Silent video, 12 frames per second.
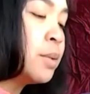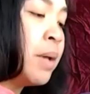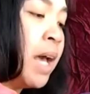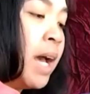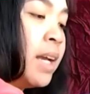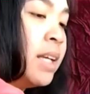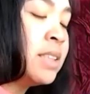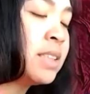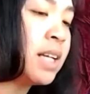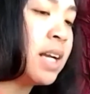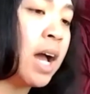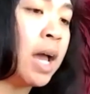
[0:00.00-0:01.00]
add-ins
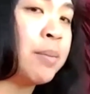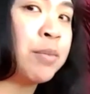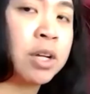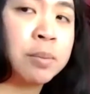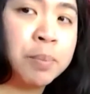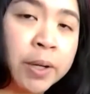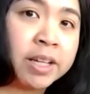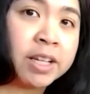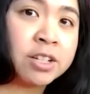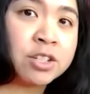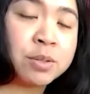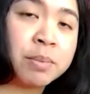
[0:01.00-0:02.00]
that I'm going to put
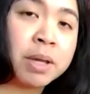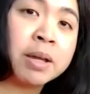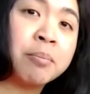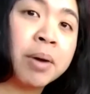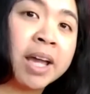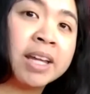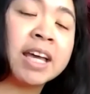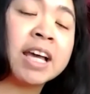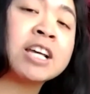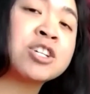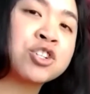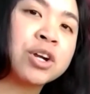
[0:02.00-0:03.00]
in to make mine
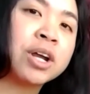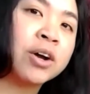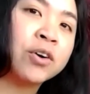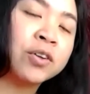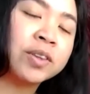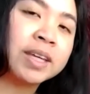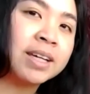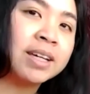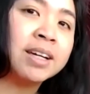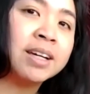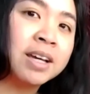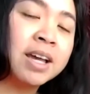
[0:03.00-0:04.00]
extra healthy,
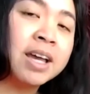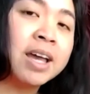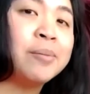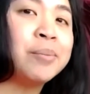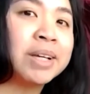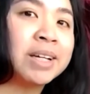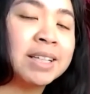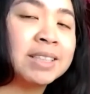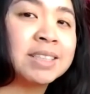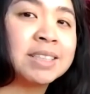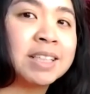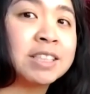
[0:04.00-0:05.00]
and
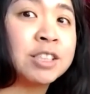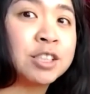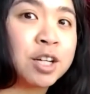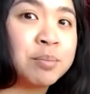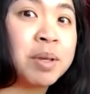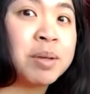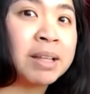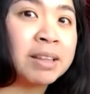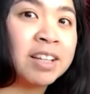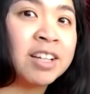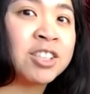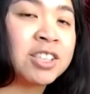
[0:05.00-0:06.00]
because this is going to be my
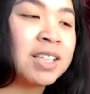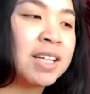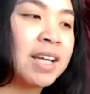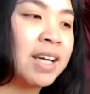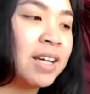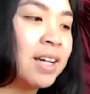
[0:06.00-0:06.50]
lunch today,